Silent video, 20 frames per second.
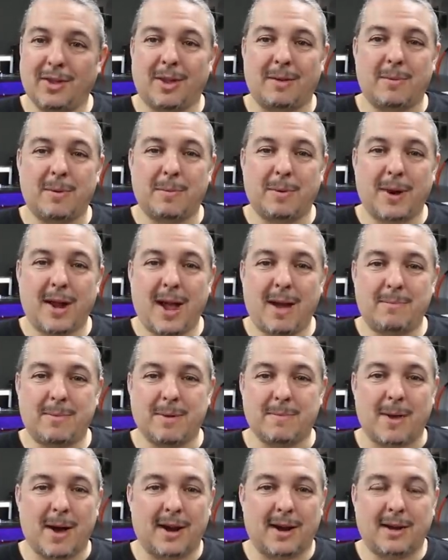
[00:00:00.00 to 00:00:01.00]
I'd be pretty
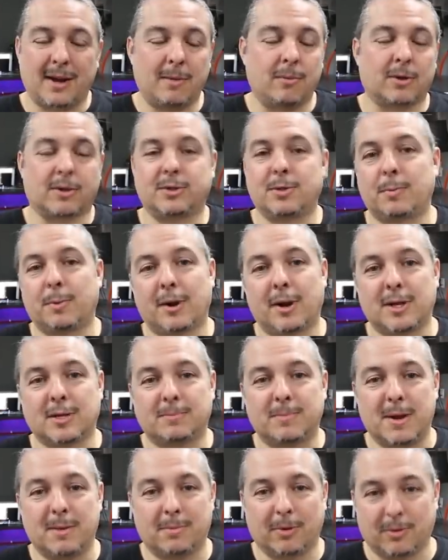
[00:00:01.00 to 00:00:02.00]
happy about it. And they were super
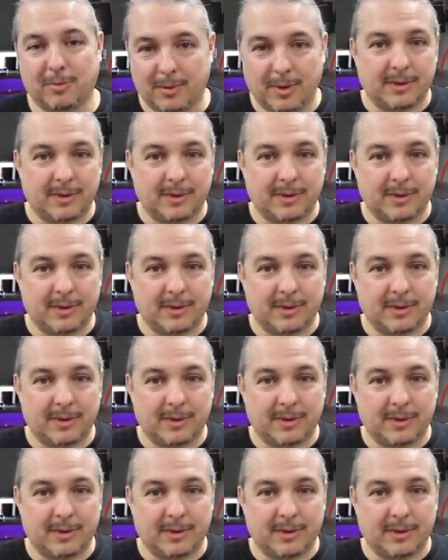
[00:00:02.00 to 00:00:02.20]
nice people.